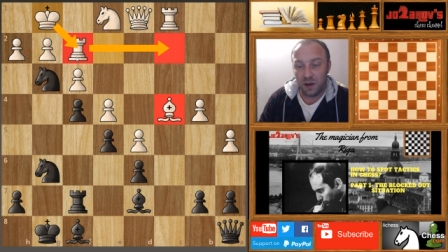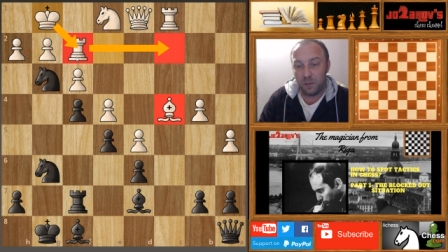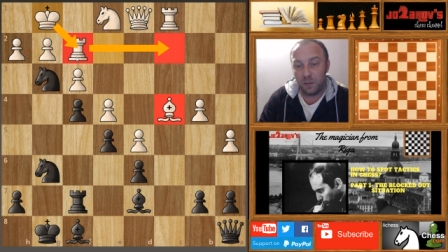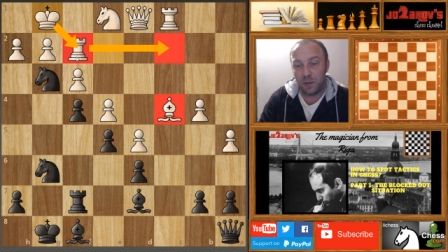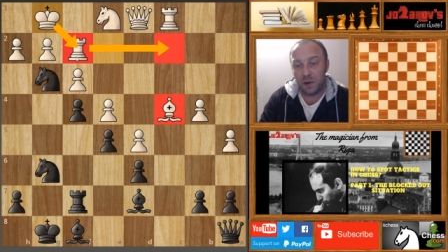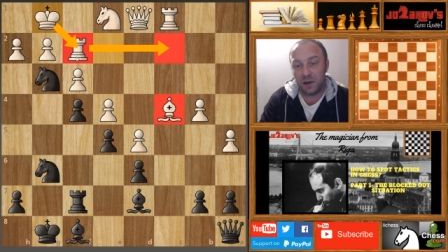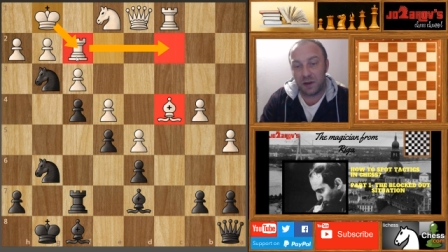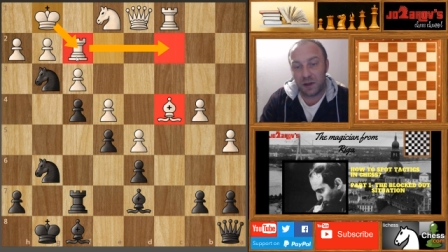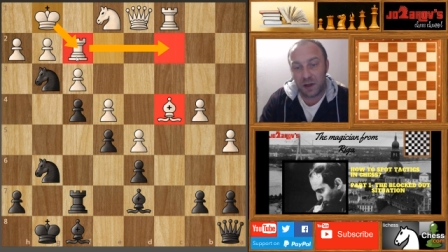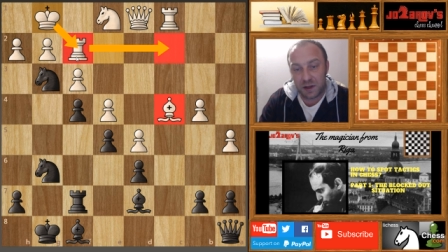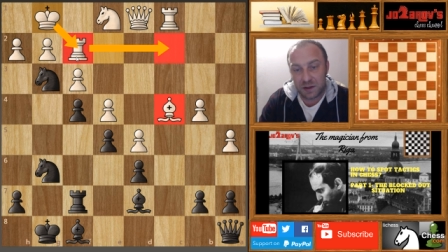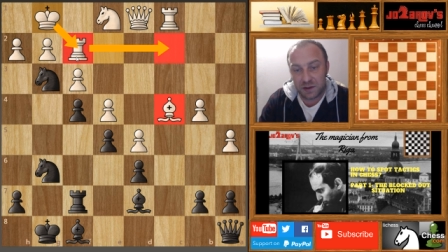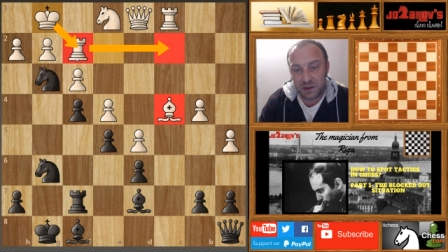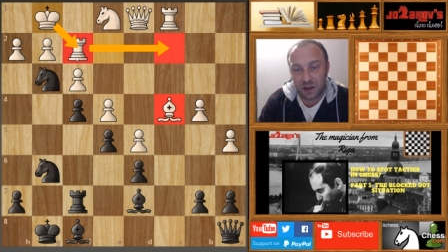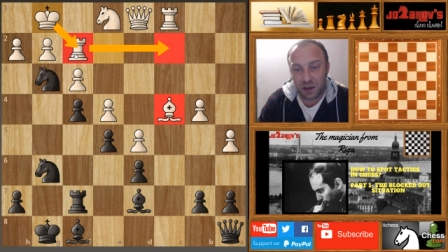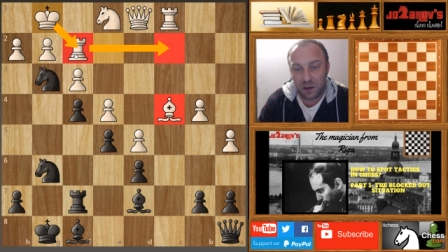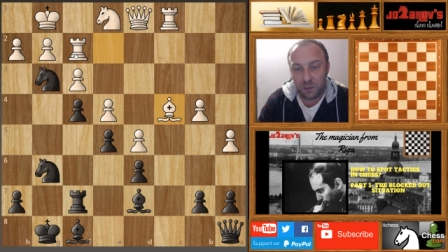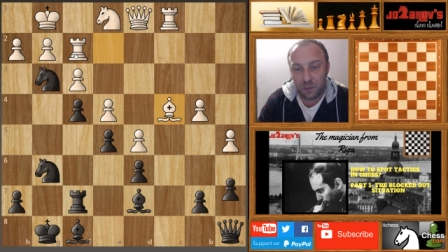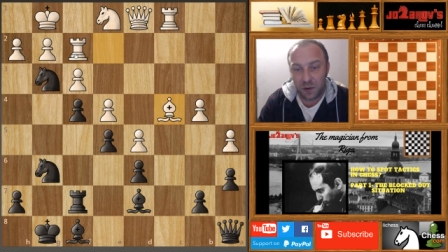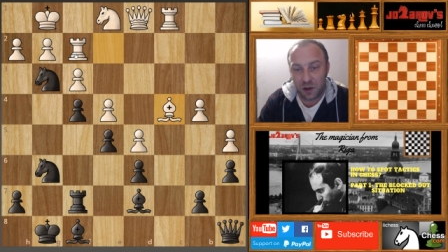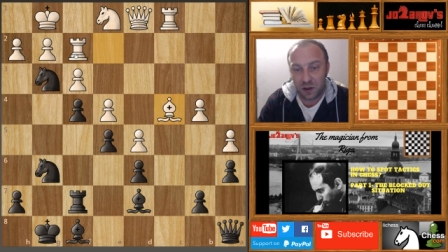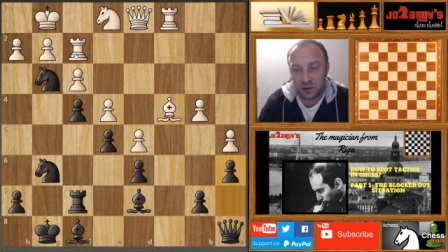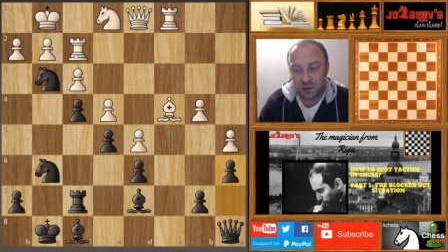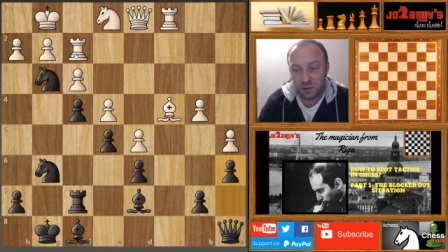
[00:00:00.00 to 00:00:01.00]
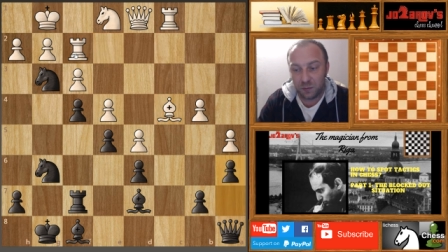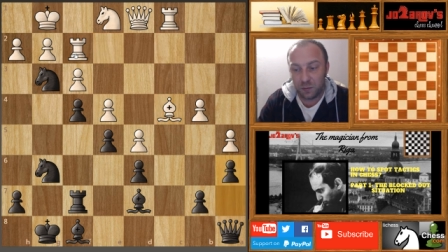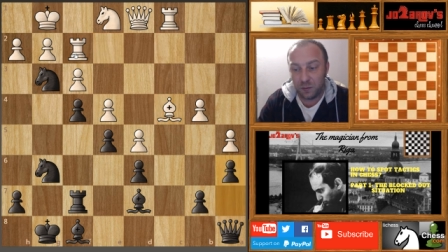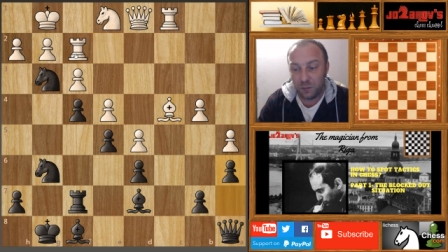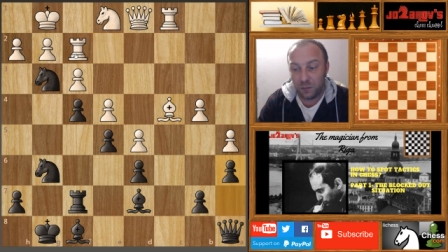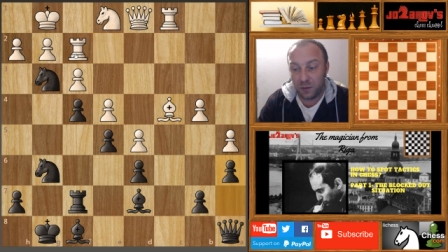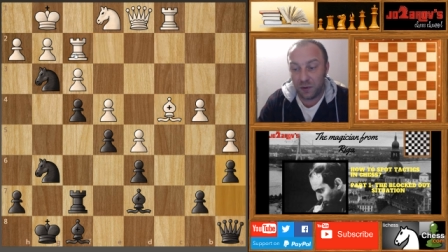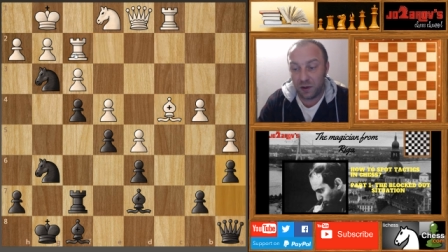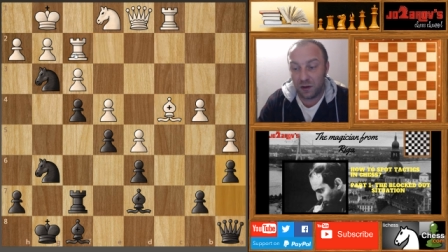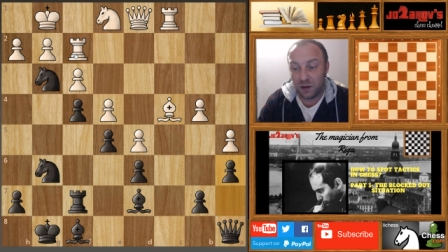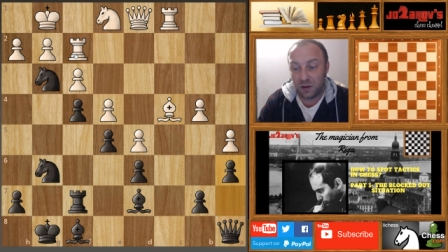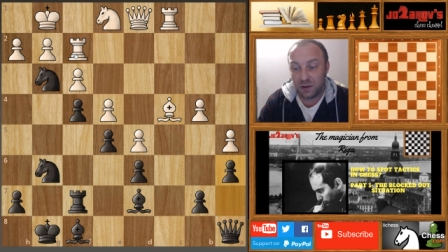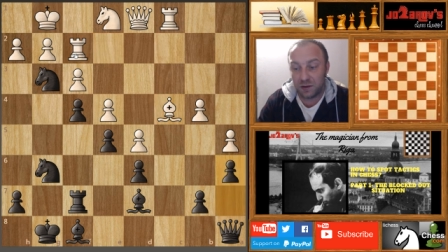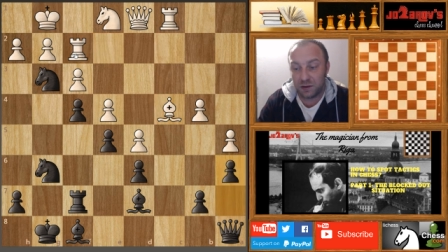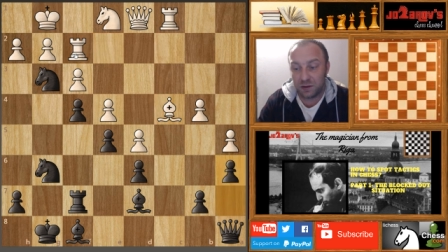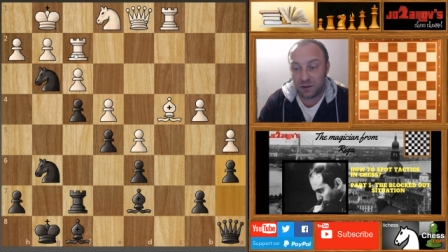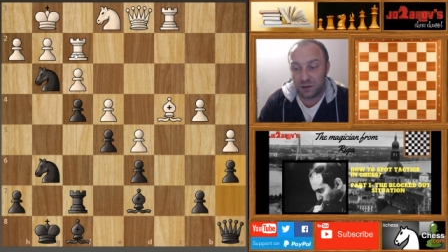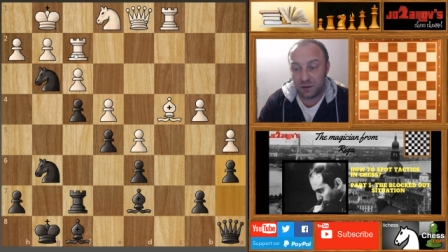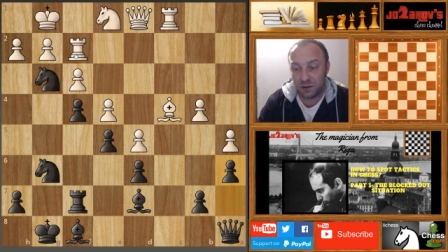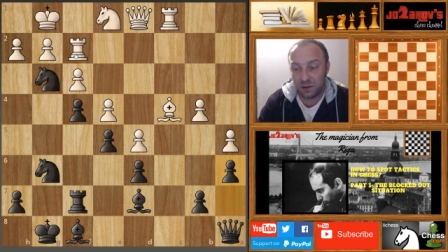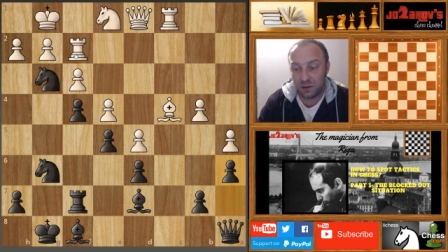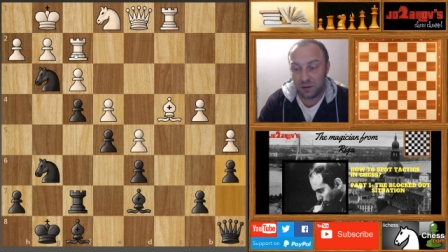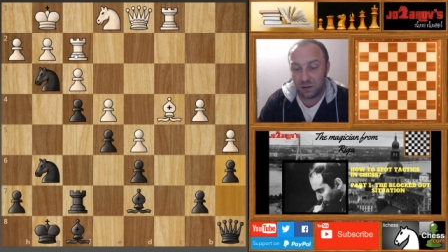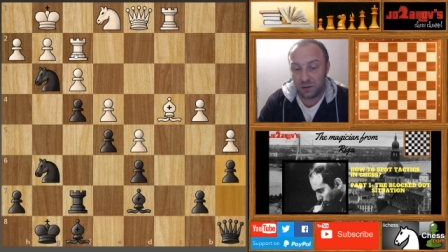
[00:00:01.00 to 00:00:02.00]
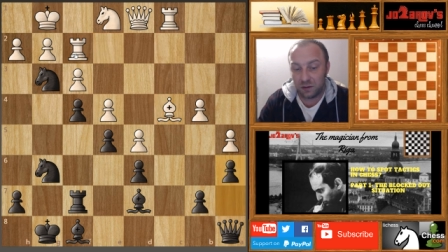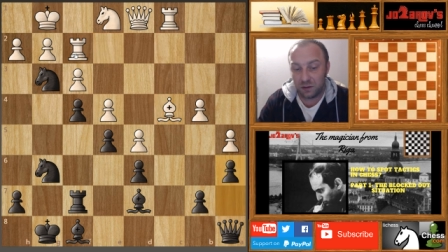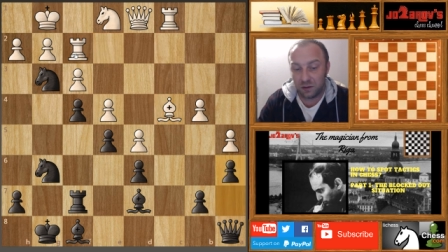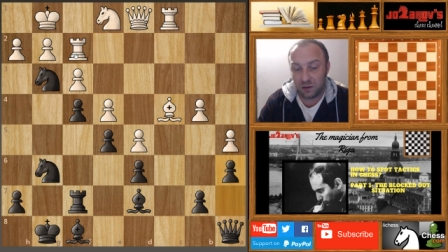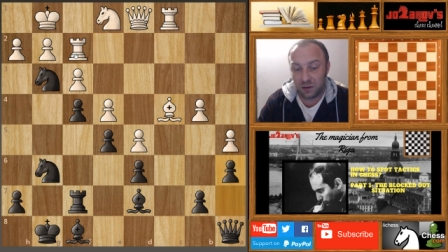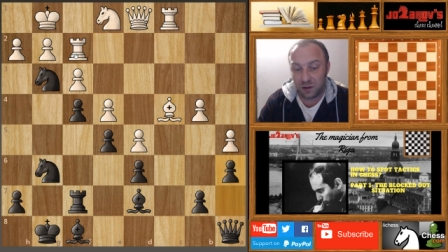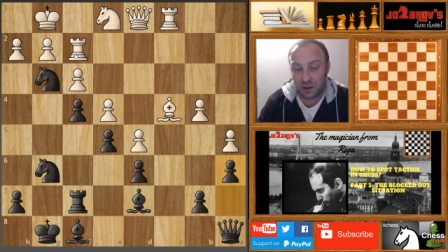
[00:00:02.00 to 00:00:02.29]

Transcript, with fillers: but that's not possible because uh,